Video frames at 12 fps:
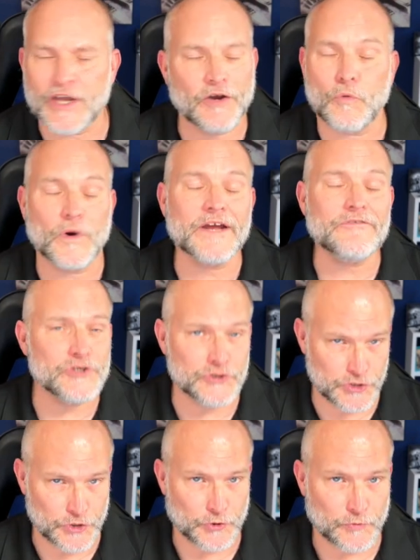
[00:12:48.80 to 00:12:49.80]
whatever you
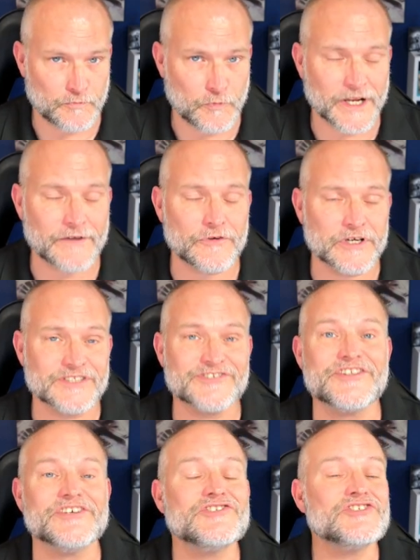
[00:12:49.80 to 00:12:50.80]
do, whatever is
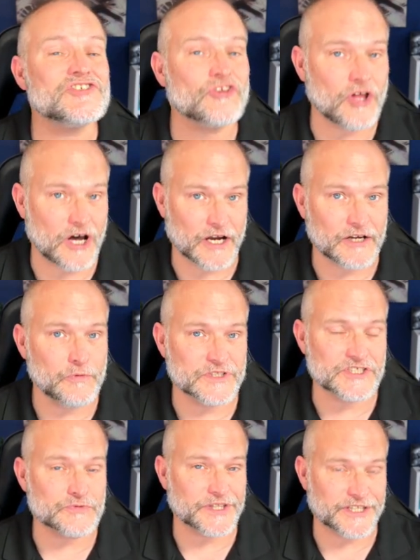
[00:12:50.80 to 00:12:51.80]
the slug,
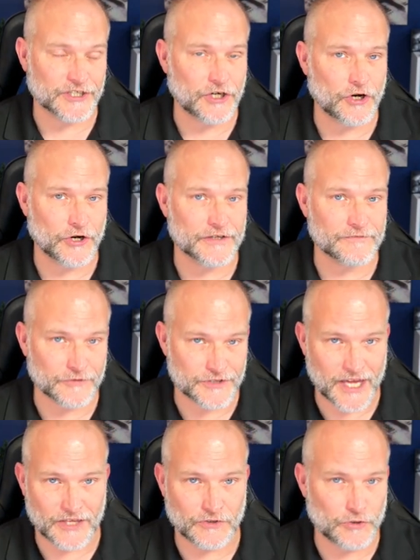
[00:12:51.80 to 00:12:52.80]
which is what they call it for
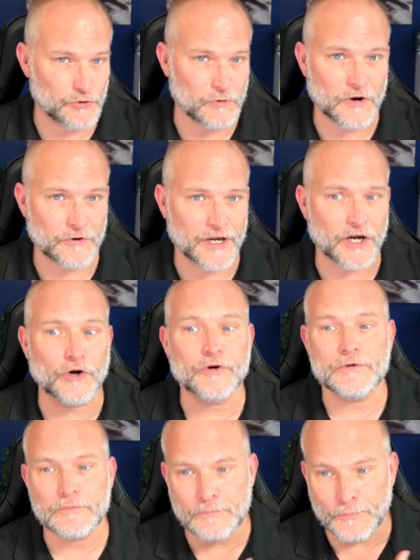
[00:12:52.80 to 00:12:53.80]
that URL,
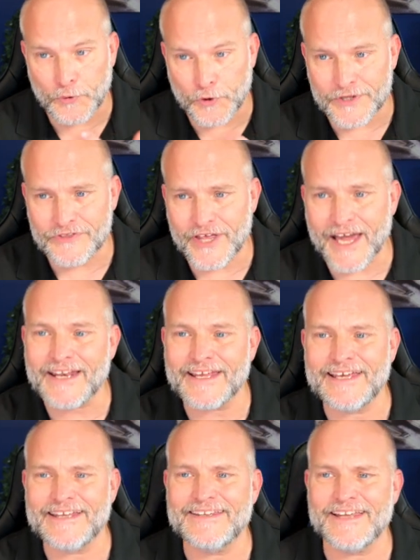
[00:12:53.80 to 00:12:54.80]
put that
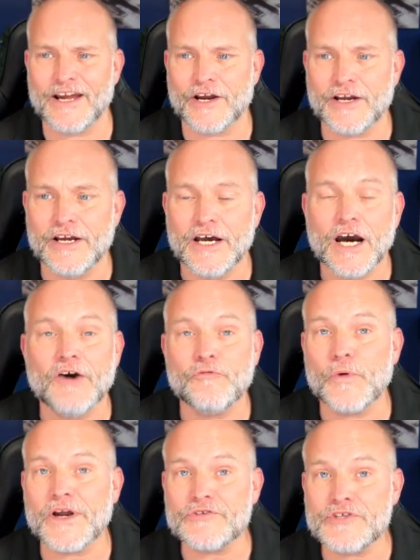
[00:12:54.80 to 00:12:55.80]
in there of
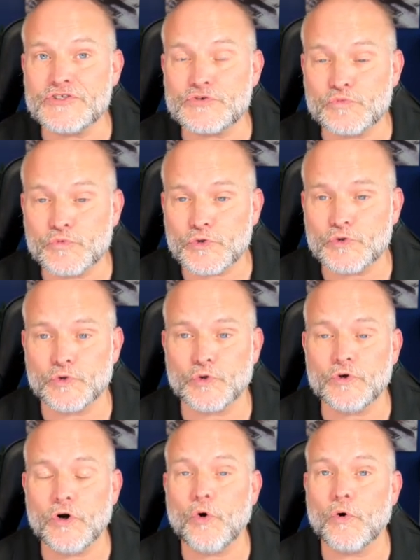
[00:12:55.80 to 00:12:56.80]
where this
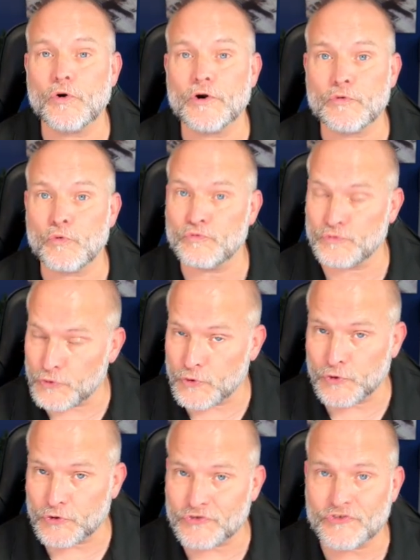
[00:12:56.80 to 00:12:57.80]
rule or
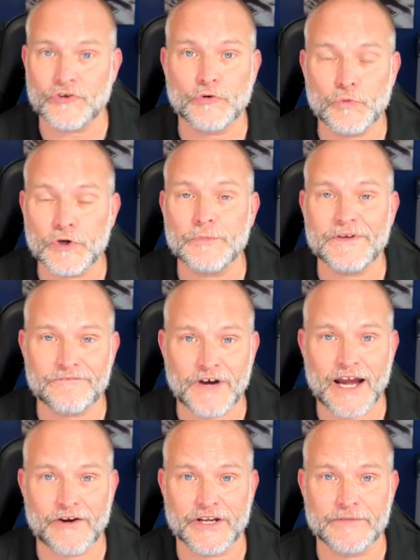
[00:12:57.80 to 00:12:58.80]
rules will be
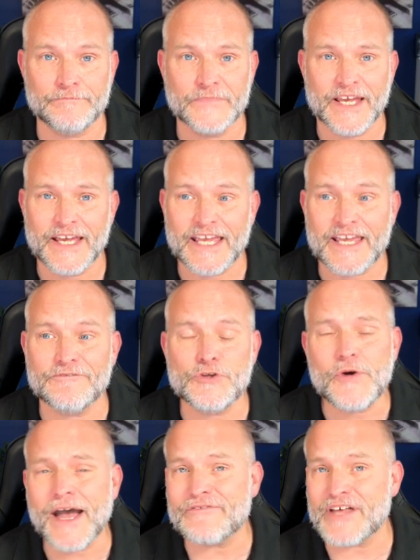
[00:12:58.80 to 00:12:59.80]
firing. If
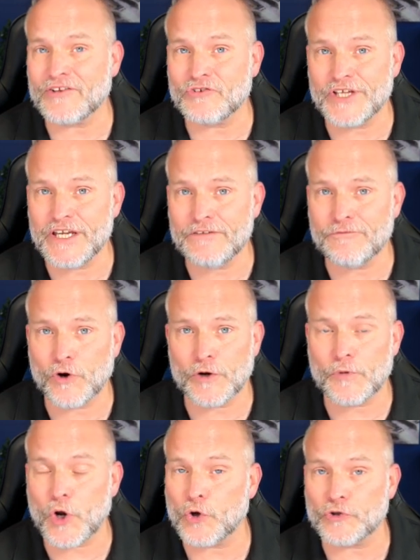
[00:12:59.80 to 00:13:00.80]
you have that lead
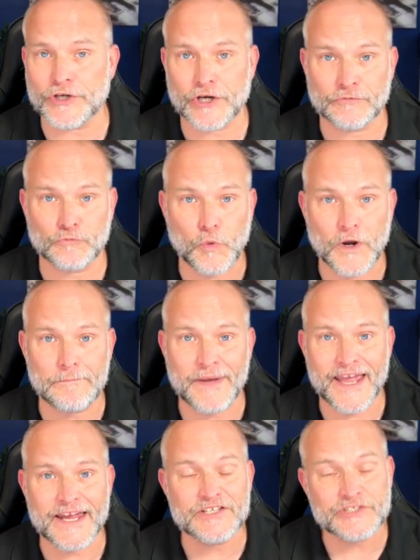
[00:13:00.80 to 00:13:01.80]
form only on one
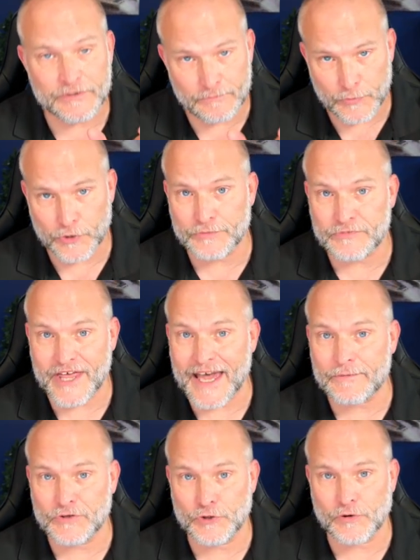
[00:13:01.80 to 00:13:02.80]
page, put
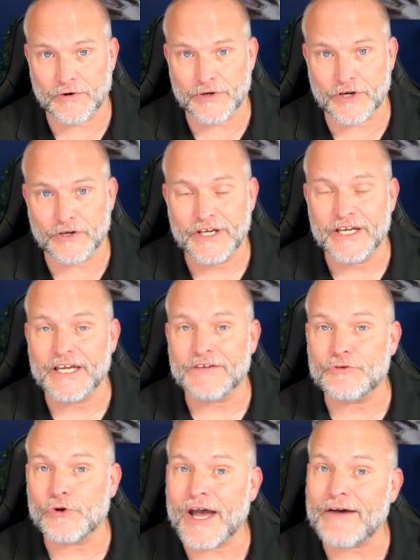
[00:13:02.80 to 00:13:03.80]
that URL.
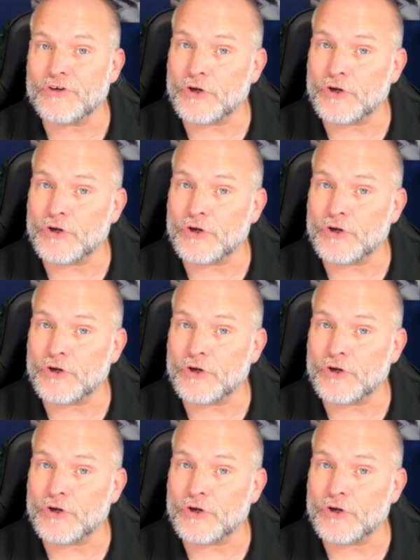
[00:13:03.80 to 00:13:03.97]
If you have